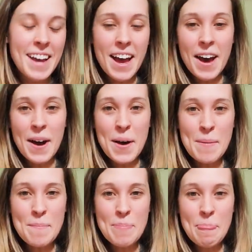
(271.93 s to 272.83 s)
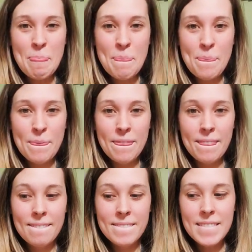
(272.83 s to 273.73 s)

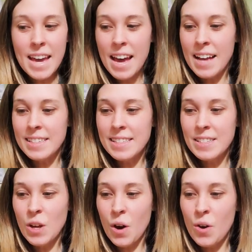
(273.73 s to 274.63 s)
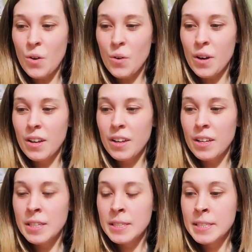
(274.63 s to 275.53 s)
Yeah, so
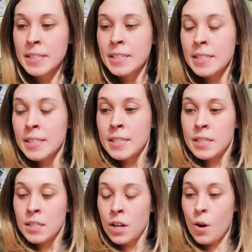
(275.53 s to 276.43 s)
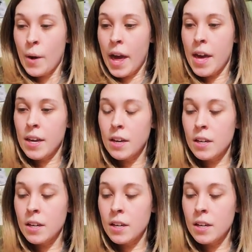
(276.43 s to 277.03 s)
okay.